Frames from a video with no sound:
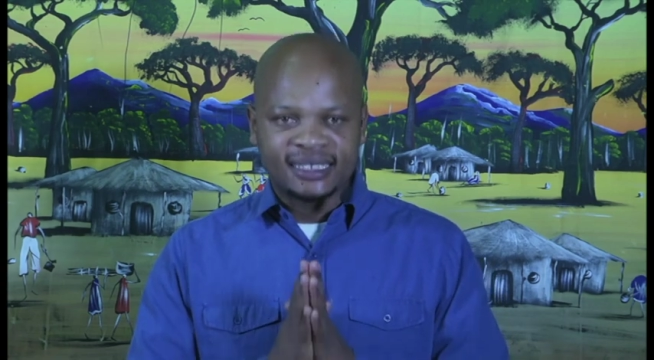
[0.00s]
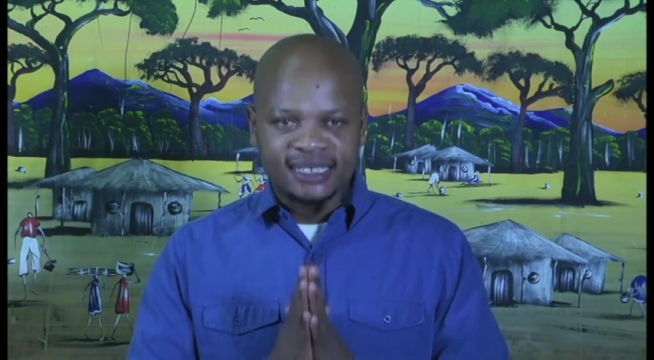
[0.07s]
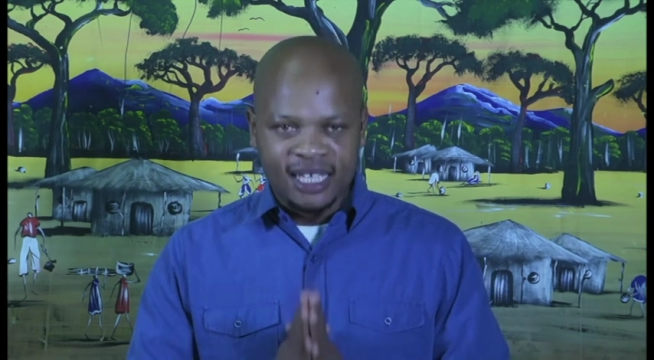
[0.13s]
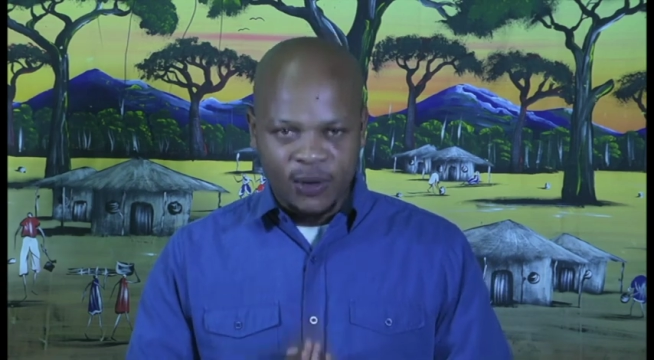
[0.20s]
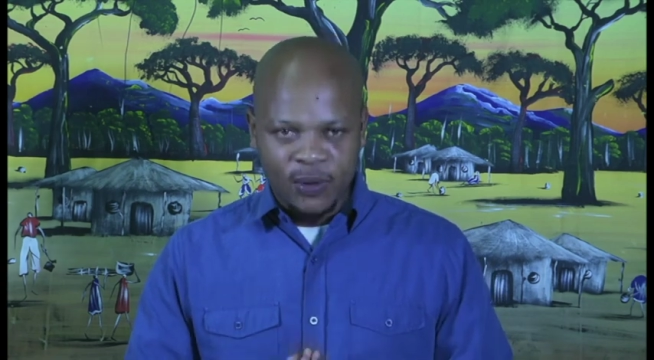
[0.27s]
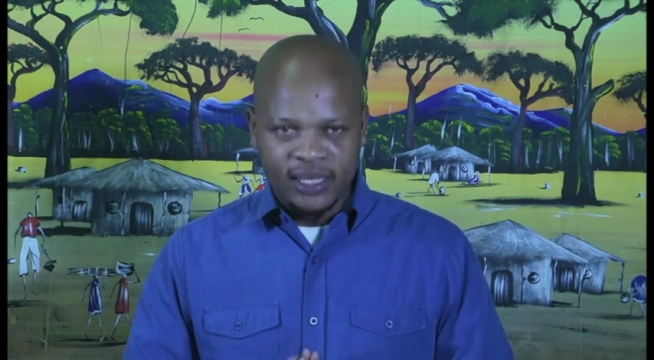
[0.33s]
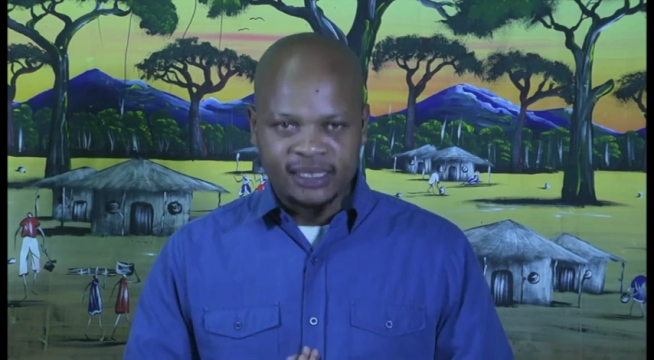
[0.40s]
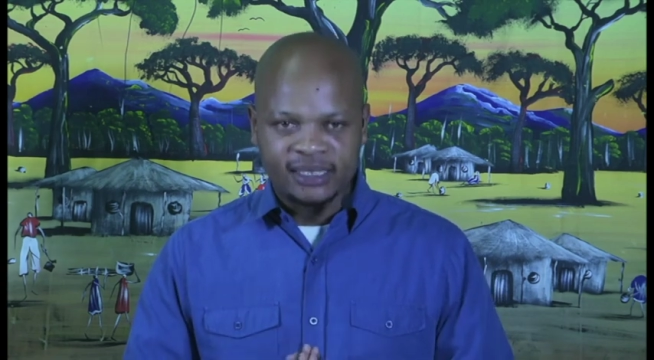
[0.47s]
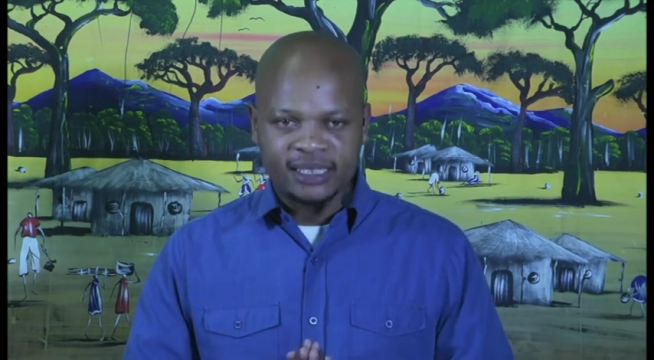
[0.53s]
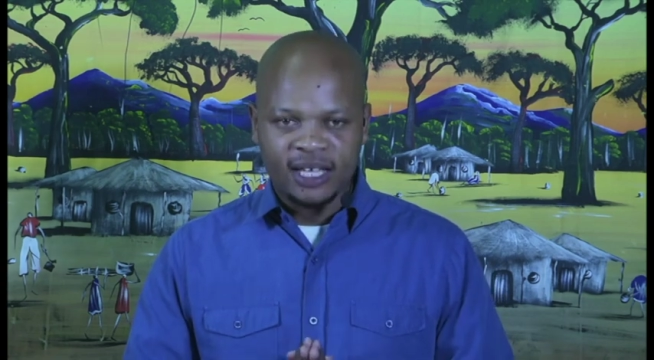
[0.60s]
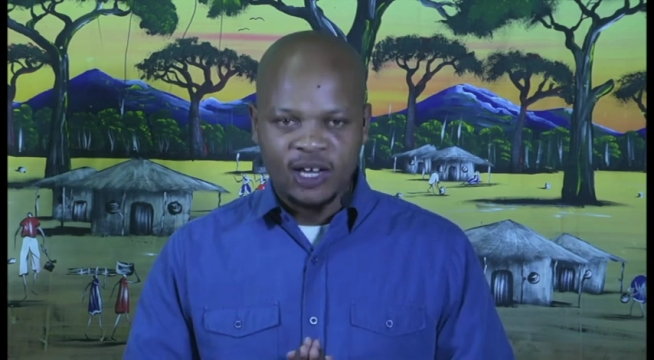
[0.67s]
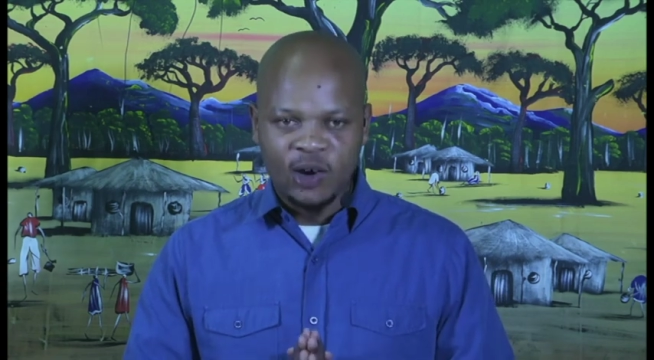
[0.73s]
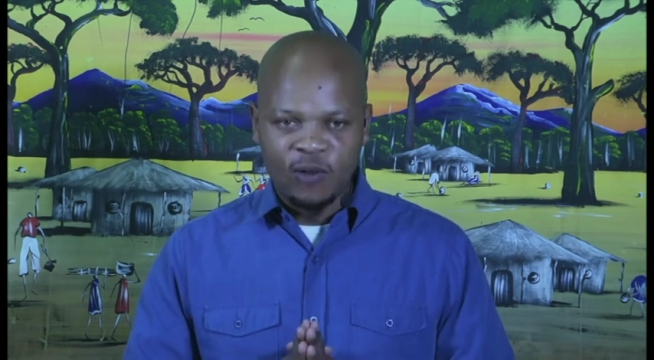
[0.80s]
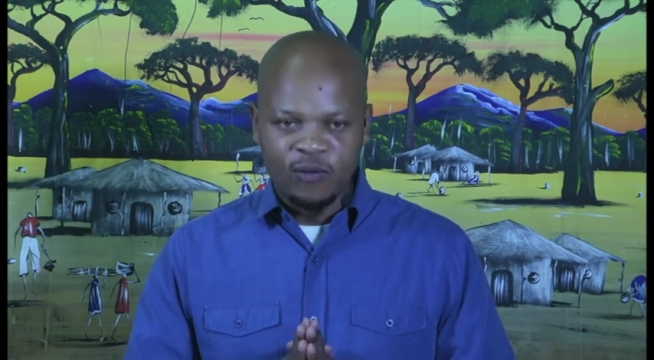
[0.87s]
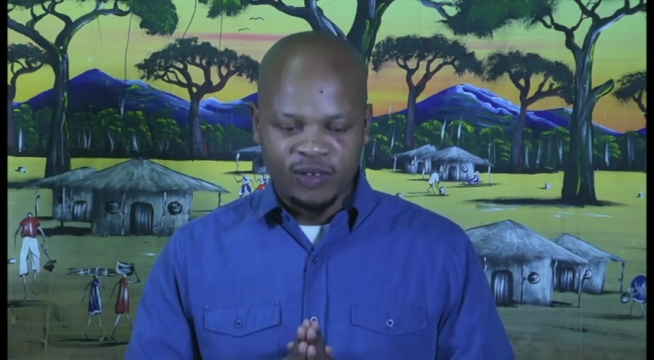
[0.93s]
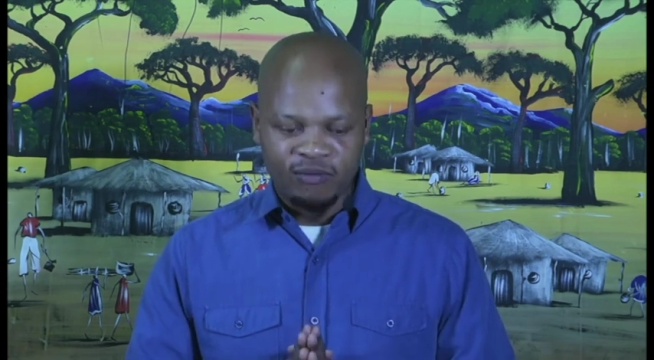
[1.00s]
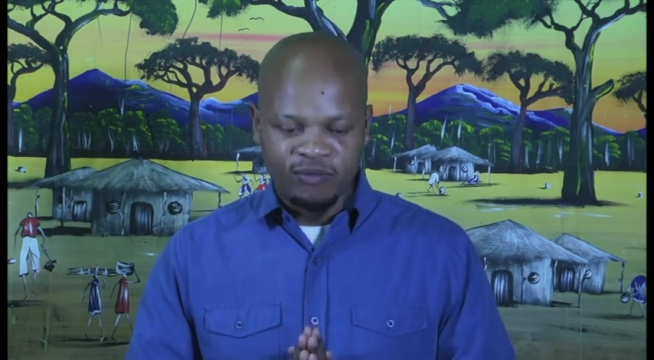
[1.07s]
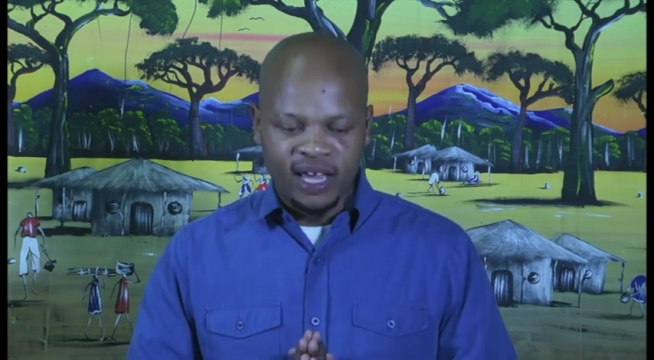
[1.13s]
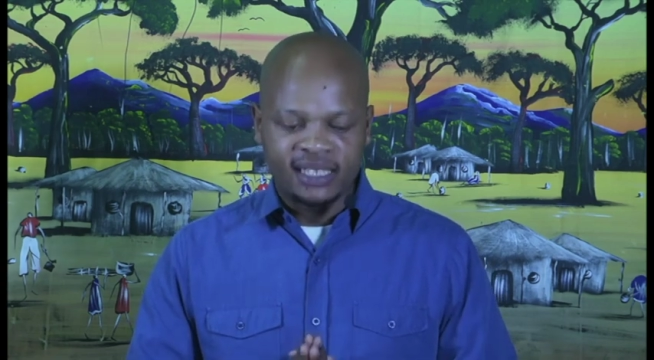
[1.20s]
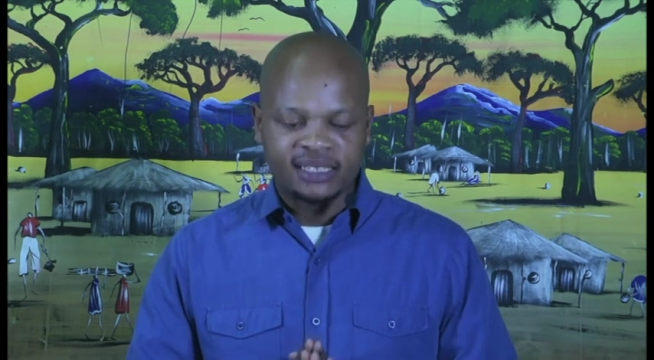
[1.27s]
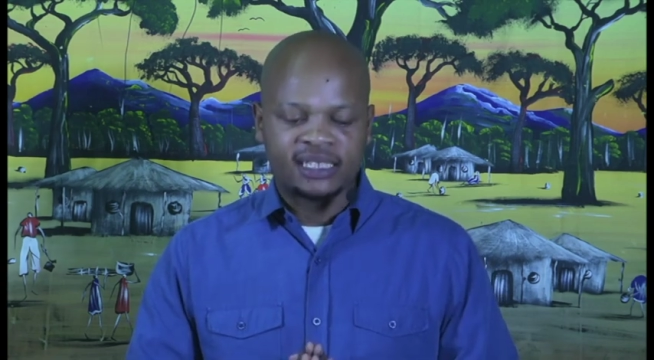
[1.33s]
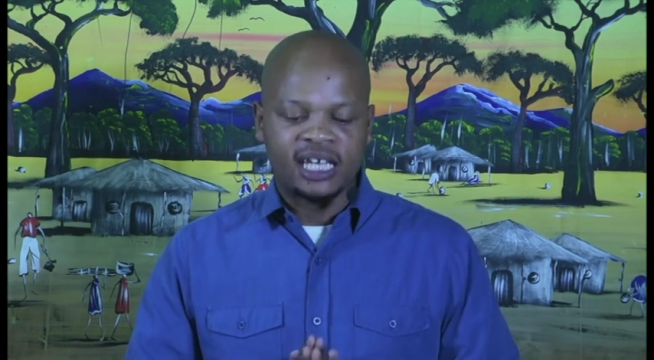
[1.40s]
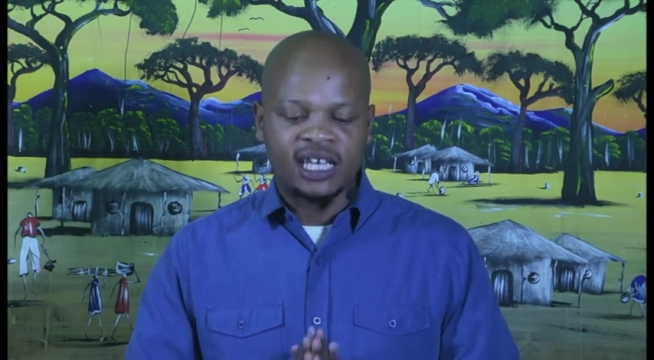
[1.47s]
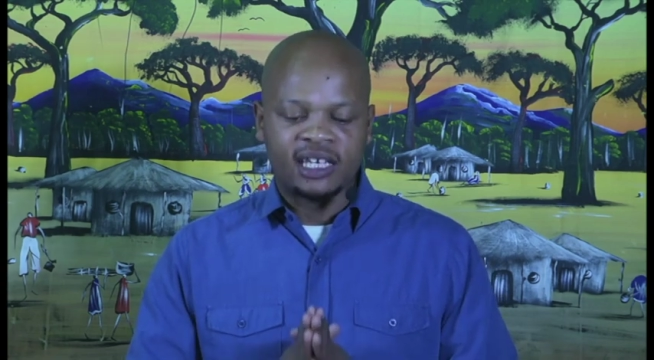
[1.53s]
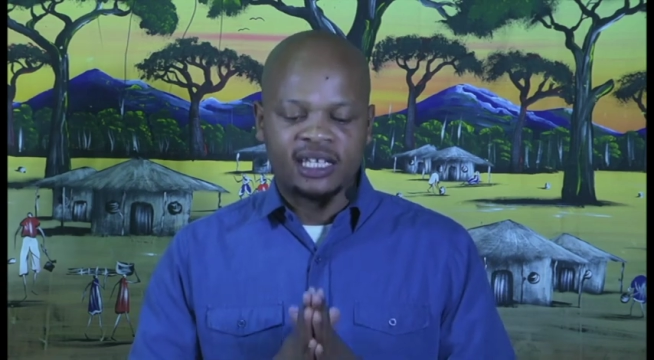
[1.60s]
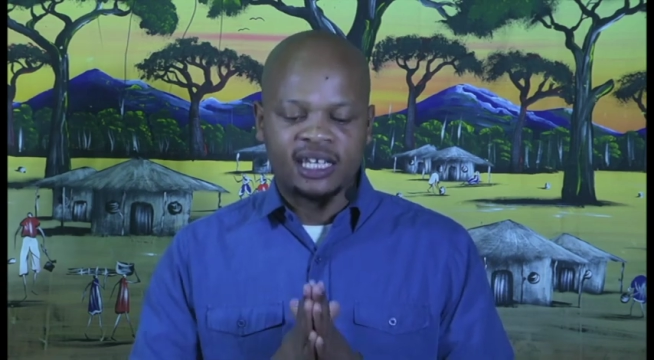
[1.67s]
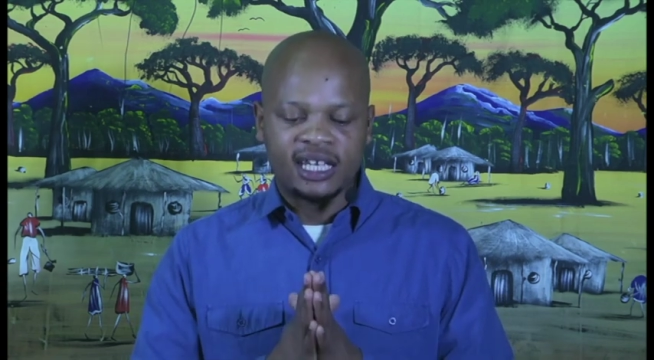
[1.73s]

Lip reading: sequence of events.